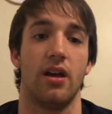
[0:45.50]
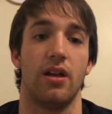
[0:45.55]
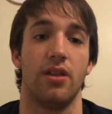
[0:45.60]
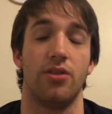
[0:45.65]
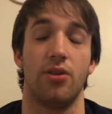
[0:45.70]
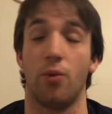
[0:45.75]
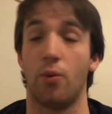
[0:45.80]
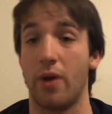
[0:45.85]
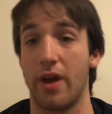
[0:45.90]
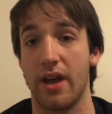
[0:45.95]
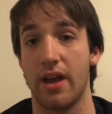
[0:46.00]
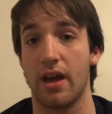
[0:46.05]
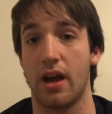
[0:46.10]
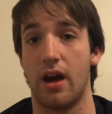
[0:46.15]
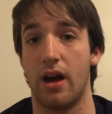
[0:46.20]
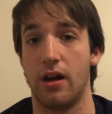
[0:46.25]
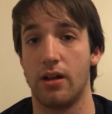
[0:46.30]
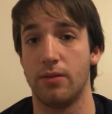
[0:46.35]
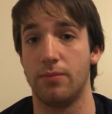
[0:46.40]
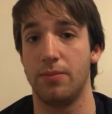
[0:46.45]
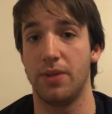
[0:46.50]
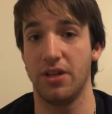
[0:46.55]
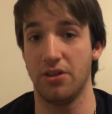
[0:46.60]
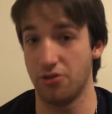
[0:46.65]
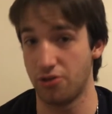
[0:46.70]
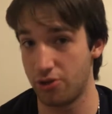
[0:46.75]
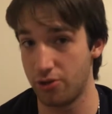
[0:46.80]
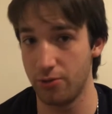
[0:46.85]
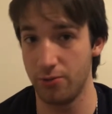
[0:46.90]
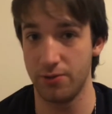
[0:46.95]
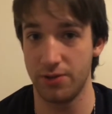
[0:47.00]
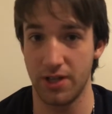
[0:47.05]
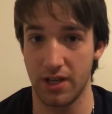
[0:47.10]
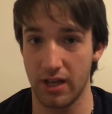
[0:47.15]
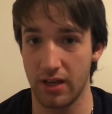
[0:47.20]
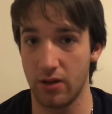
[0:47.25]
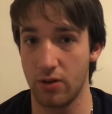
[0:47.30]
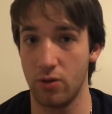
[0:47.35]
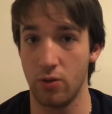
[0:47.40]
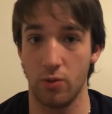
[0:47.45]
The way I'll be
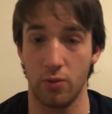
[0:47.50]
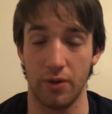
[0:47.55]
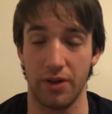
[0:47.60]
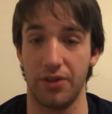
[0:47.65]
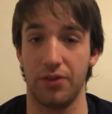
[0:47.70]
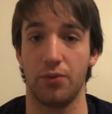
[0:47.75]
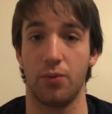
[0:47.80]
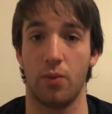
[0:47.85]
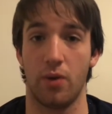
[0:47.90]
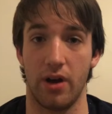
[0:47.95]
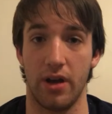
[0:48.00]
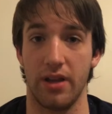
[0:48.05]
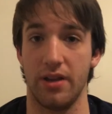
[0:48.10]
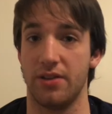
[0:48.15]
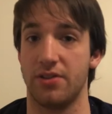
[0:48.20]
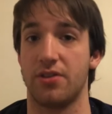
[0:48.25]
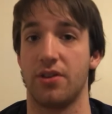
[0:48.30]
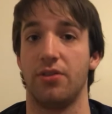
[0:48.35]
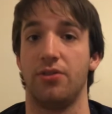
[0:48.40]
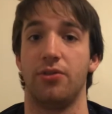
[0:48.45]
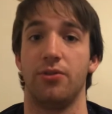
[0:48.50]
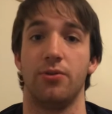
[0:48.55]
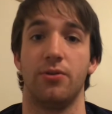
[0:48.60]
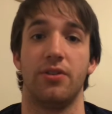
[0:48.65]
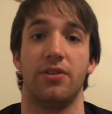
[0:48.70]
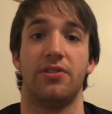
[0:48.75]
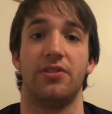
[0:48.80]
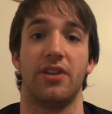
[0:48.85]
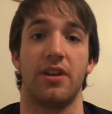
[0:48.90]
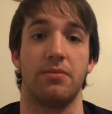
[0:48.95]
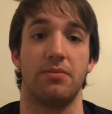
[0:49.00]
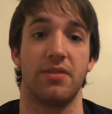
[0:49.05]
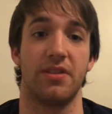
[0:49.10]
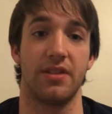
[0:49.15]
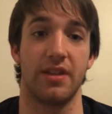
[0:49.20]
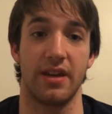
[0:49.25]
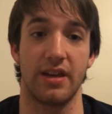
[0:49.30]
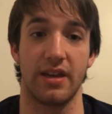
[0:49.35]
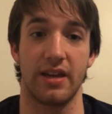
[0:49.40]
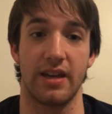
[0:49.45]
choosing who wins what is I'll do the same
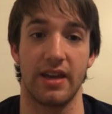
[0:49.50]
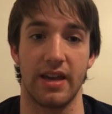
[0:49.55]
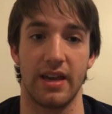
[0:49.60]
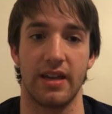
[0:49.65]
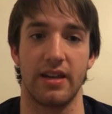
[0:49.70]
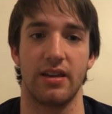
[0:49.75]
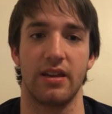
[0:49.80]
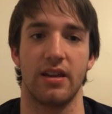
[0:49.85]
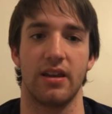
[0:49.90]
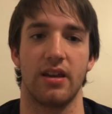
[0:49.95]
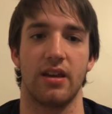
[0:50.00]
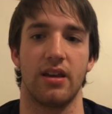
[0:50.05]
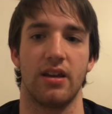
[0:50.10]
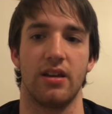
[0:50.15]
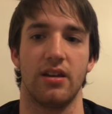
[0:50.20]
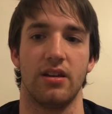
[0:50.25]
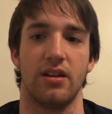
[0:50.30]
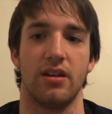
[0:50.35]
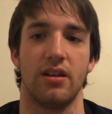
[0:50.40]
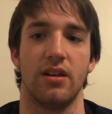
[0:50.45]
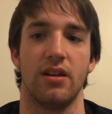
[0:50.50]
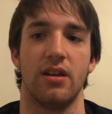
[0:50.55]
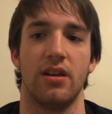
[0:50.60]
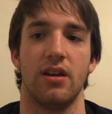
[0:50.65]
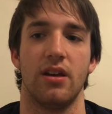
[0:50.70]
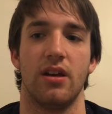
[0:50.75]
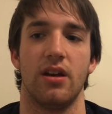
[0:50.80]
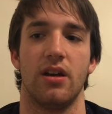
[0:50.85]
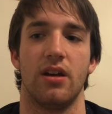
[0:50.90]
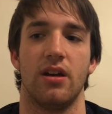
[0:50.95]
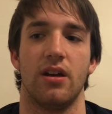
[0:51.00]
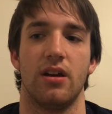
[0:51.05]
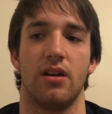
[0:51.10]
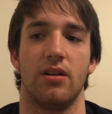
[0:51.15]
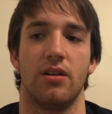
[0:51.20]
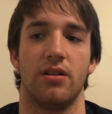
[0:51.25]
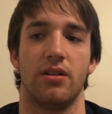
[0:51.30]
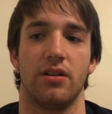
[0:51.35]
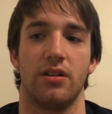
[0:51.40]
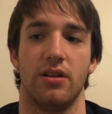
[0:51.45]
thing again, and
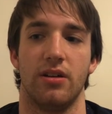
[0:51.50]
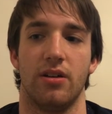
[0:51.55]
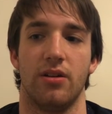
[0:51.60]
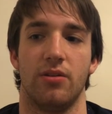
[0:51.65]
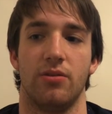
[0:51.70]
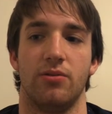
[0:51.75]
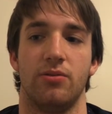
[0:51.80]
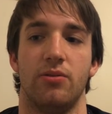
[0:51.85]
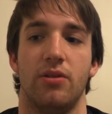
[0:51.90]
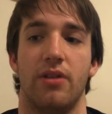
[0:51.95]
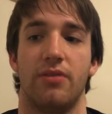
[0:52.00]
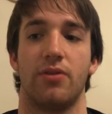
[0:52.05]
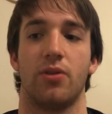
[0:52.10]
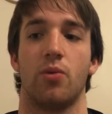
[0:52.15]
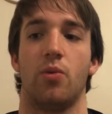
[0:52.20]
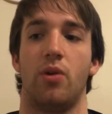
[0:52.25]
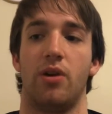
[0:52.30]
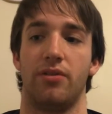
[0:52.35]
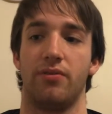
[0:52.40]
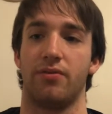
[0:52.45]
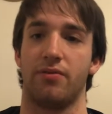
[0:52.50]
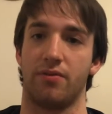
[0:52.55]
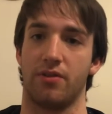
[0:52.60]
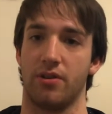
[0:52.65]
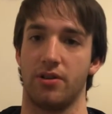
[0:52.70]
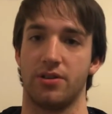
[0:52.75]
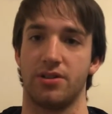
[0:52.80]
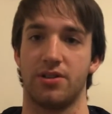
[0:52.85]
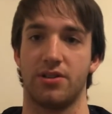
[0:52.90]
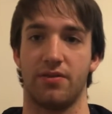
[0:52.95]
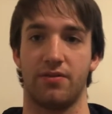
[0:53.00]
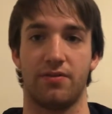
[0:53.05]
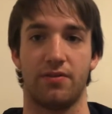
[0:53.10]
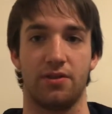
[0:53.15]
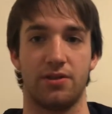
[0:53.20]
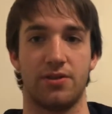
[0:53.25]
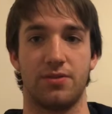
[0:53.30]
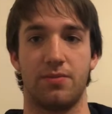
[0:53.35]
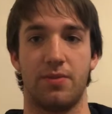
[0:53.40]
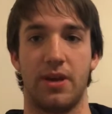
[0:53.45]
you know, whoever won first, the
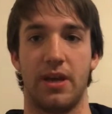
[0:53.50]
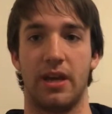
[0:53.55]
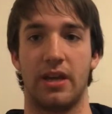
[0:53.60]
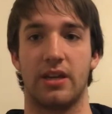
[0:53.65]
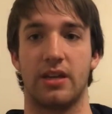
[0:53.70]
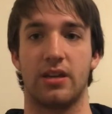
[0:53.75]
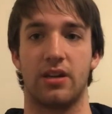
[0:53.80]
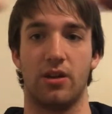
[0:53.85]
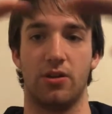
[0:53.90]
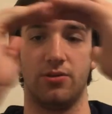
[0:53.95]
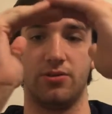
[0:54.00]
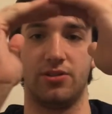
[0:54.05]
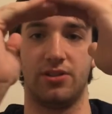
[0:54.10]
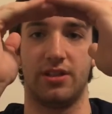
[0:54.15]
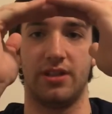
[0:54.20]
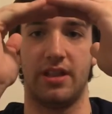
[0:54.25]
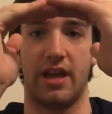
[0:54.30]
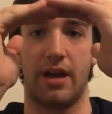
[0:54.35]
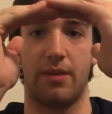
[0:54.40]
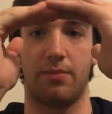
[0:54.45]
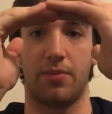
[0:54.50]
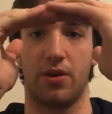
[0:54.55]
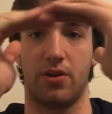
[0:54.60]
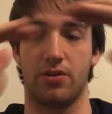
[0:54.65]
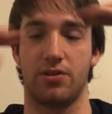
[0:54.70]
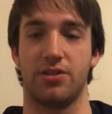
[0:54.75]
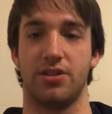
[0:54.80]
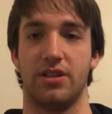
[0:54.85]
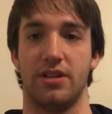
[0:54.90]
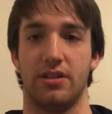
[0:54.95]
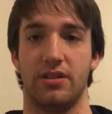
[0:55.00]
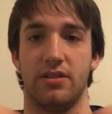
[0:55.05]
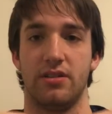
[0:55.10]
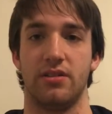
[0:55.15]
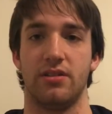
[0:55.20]
first pick goes to that person,